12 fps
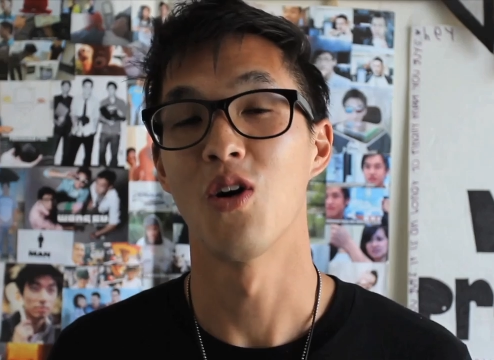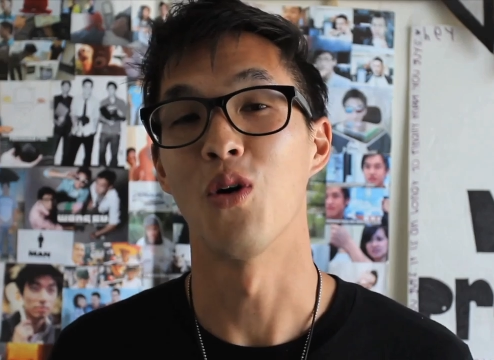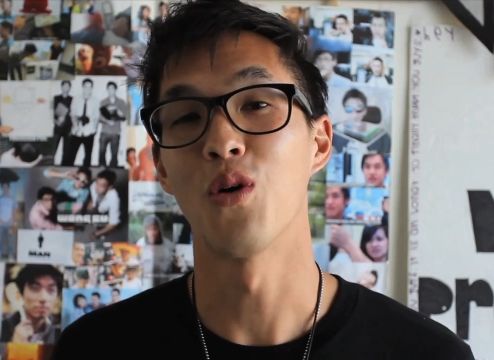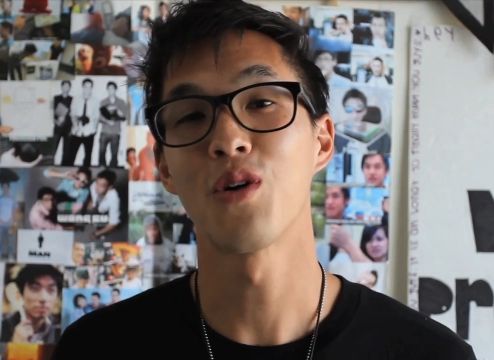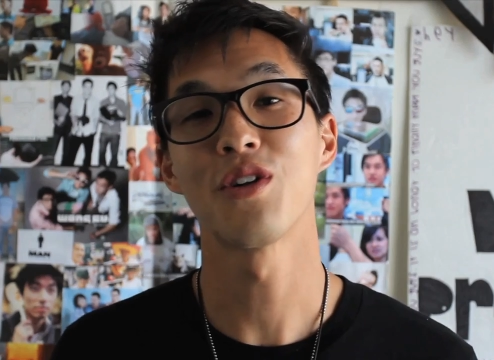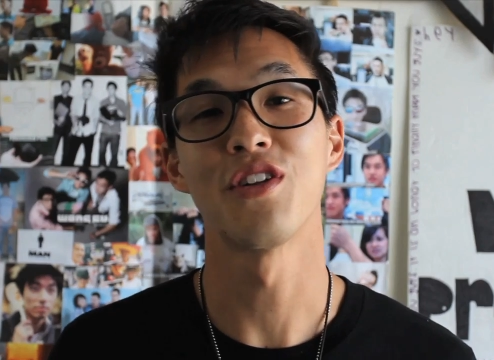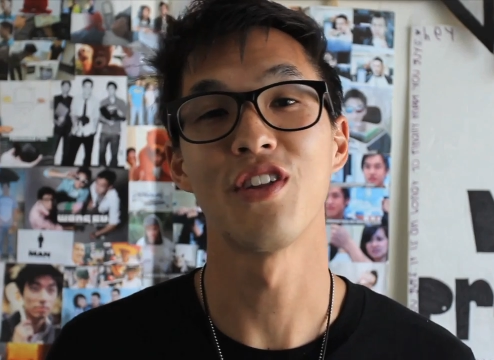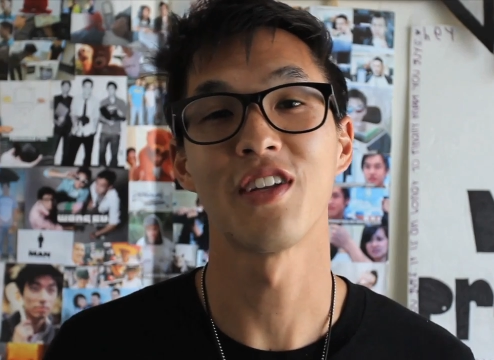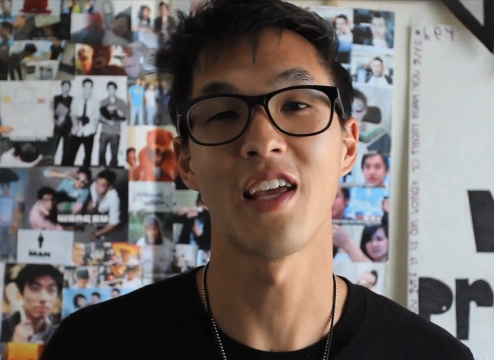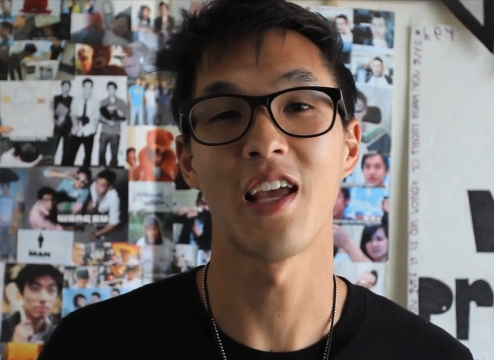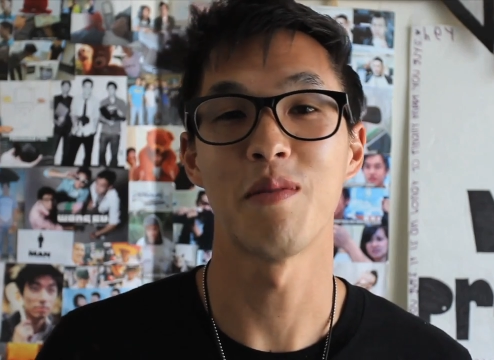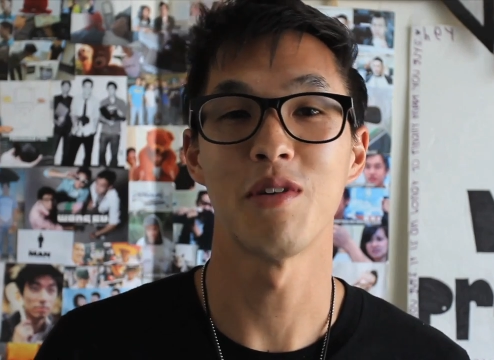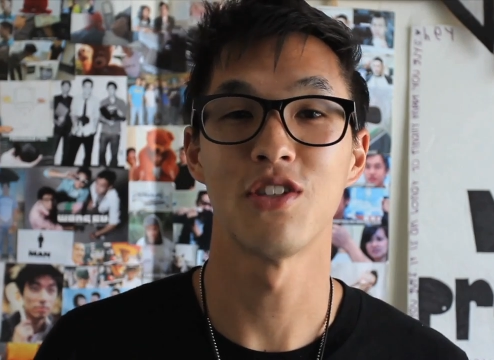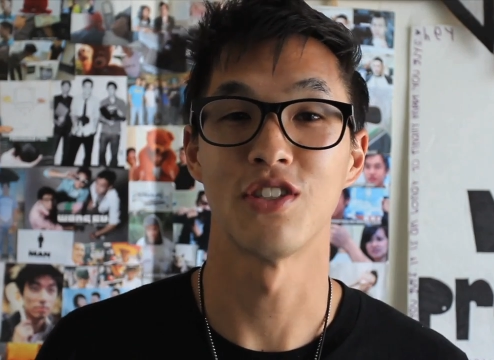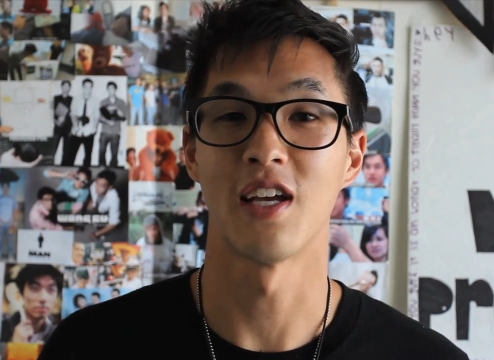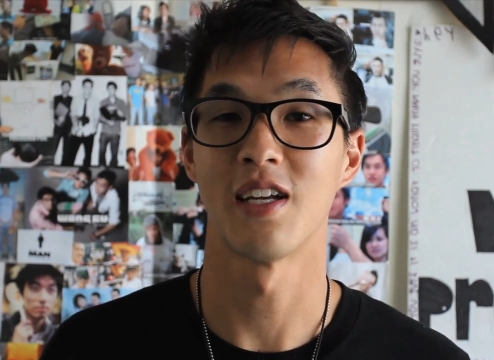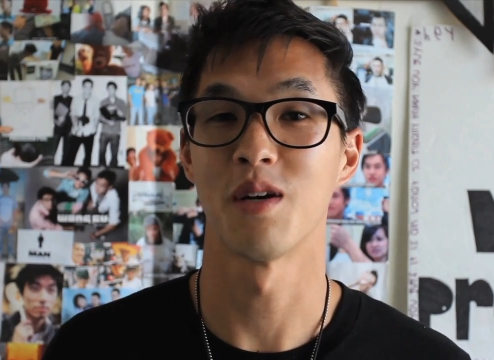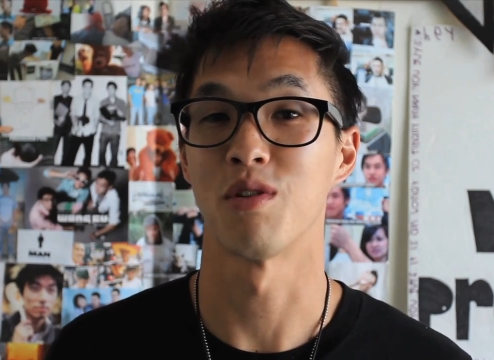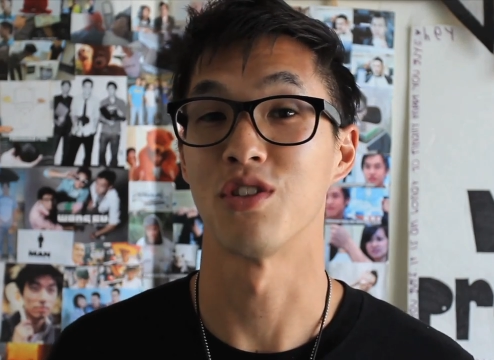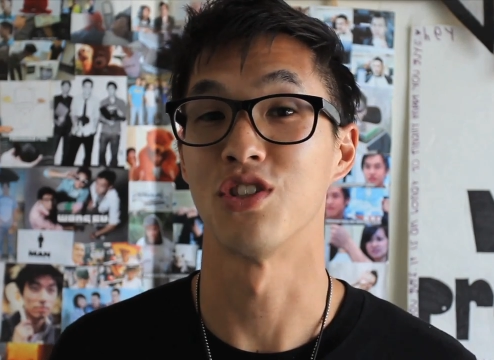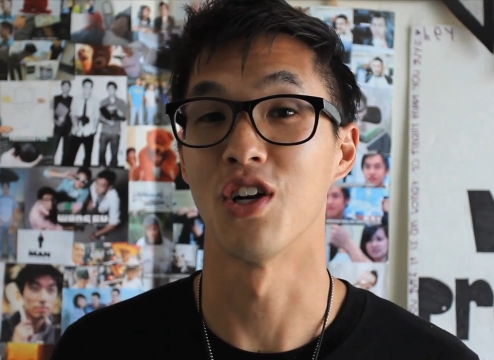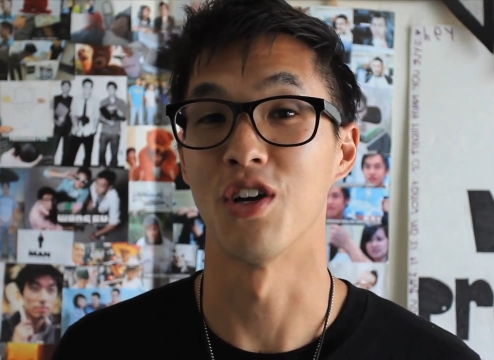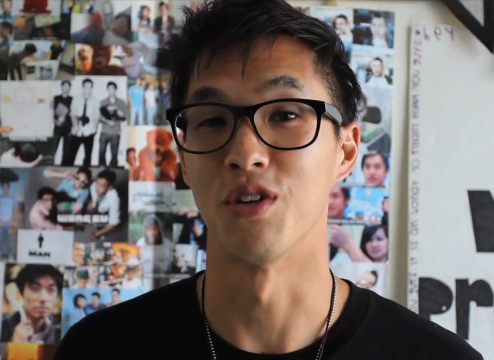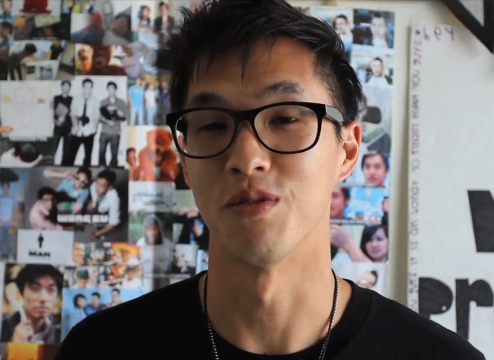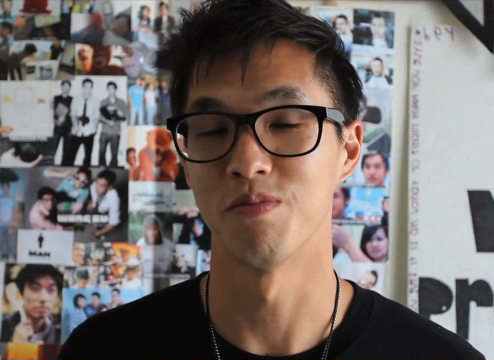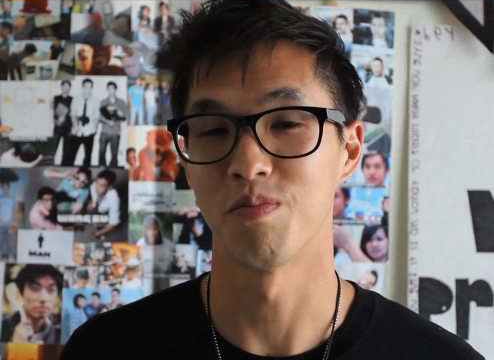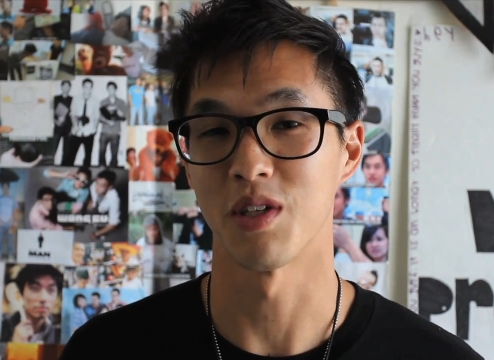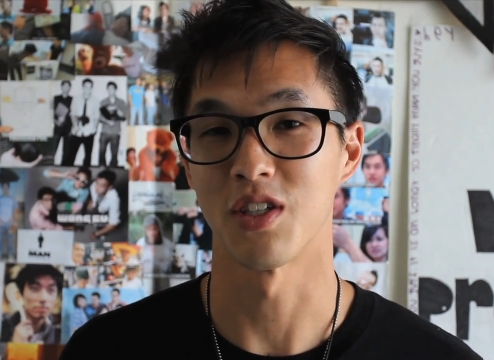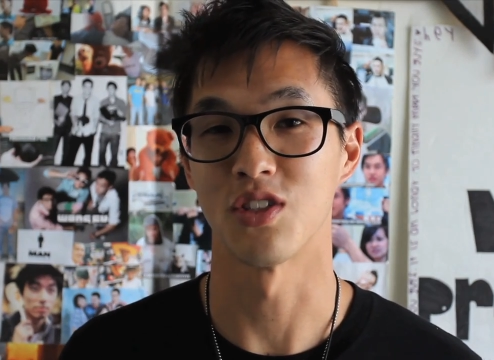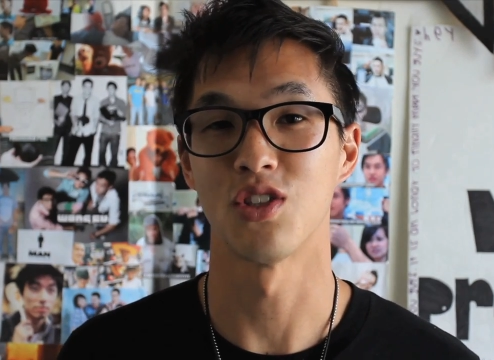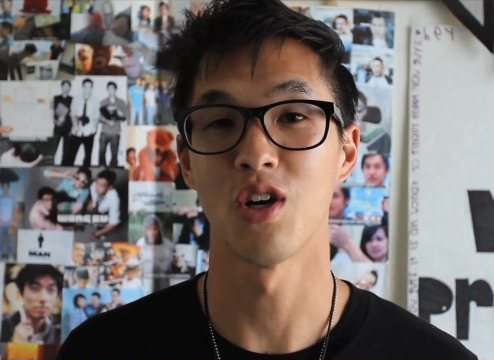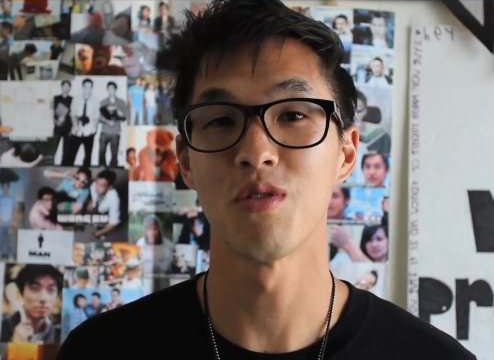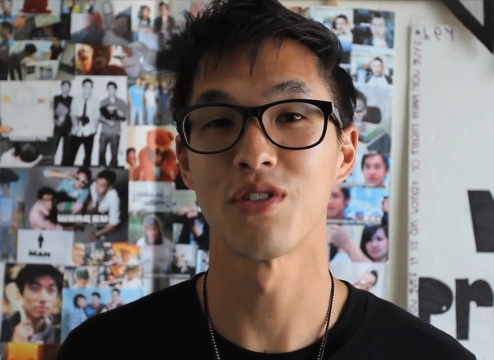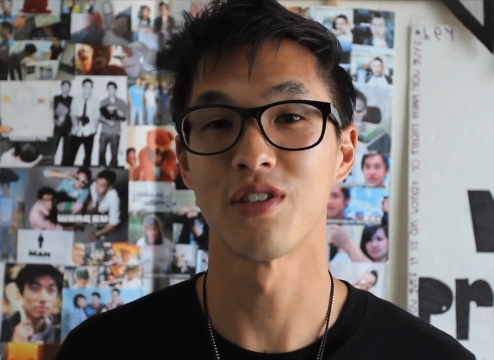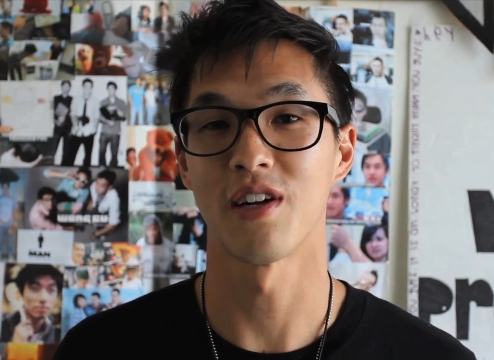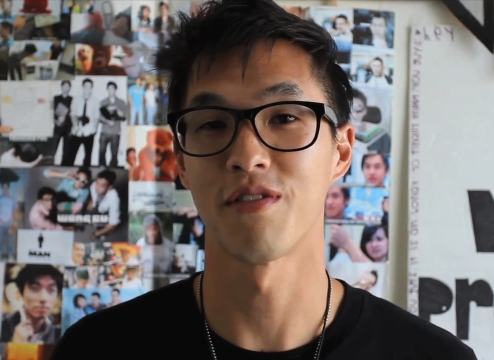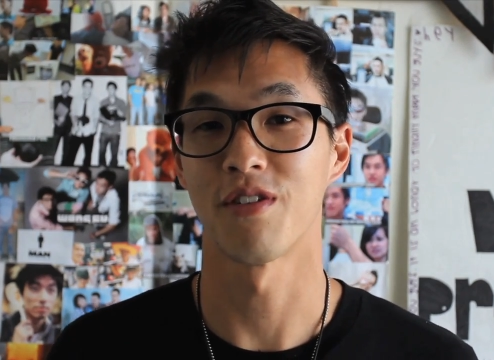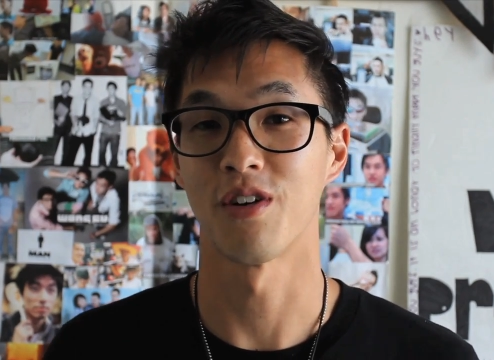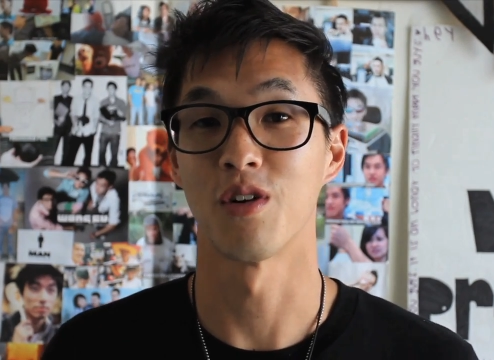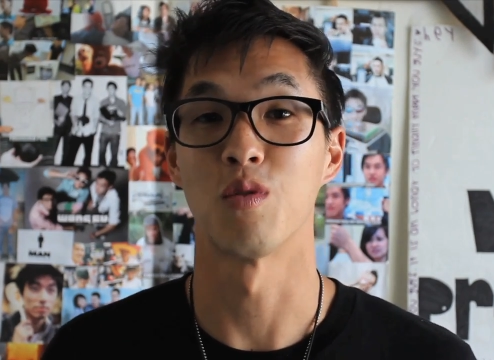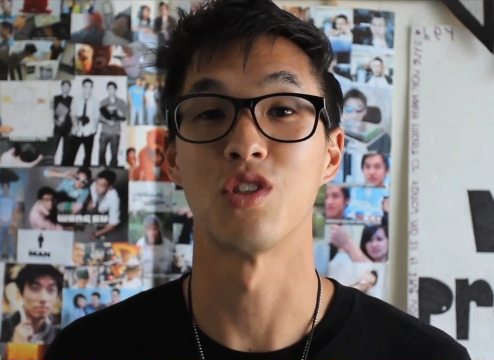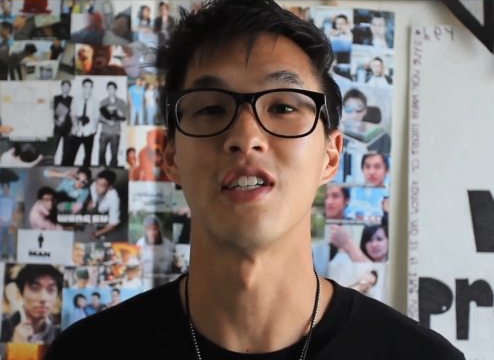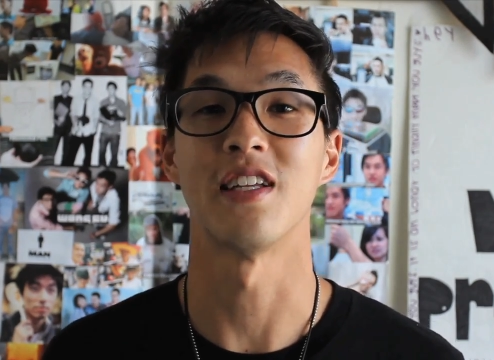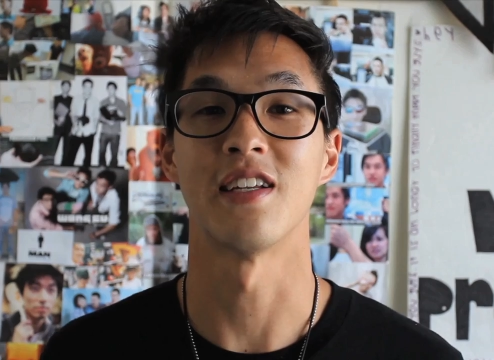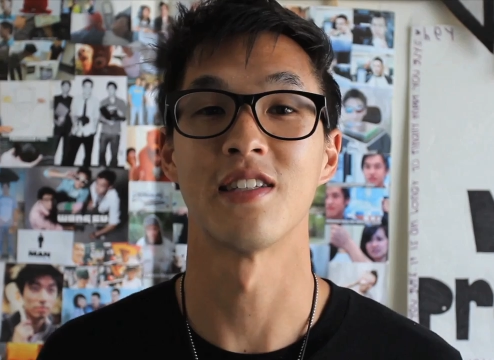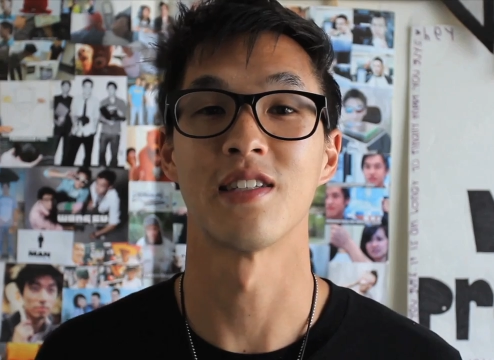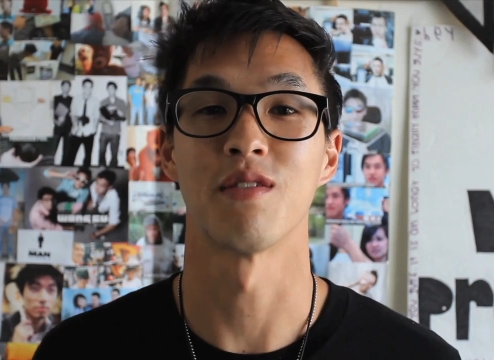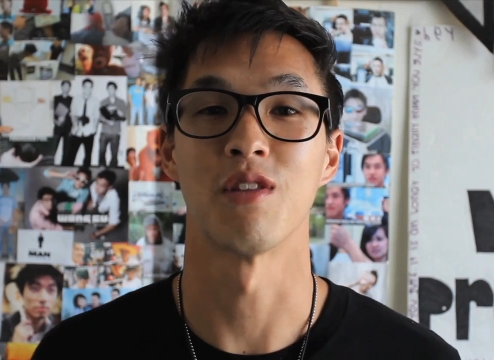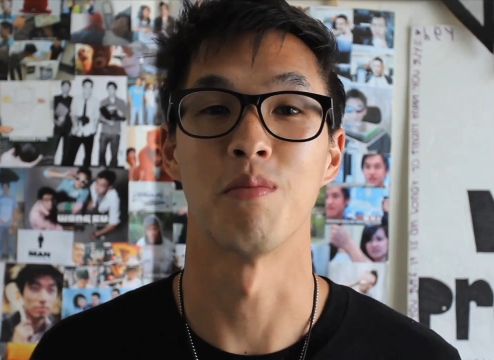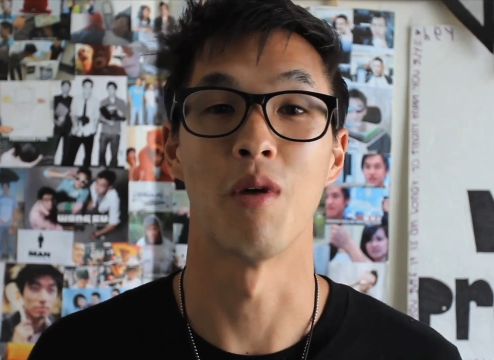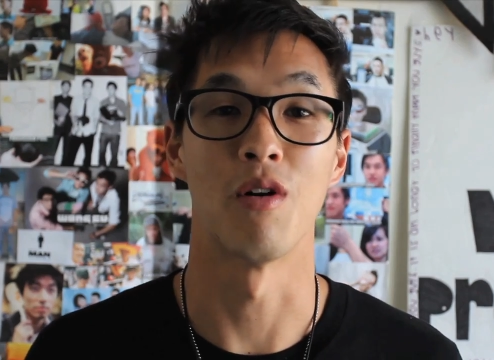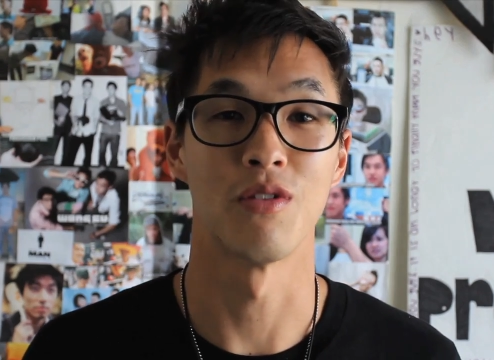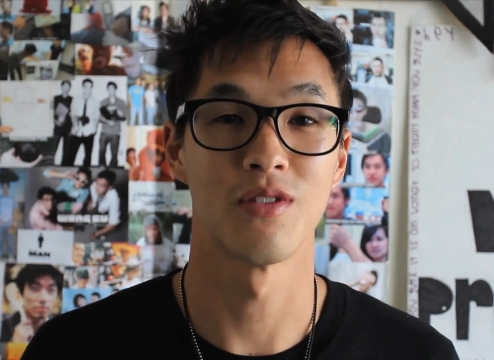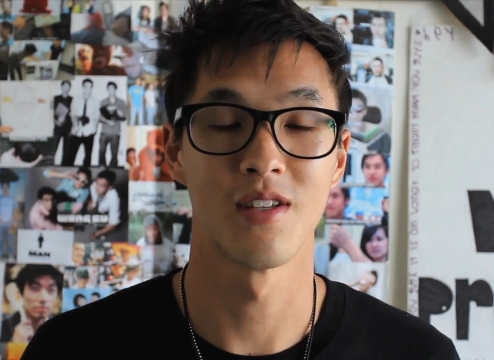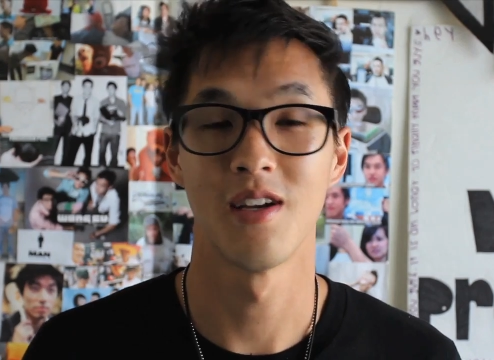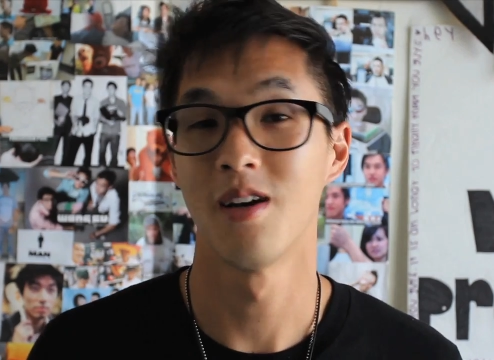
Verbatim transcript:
Speaker 1: Or do you think Amy should end up with Joe? Because Joe was there for her when she needed someone the most.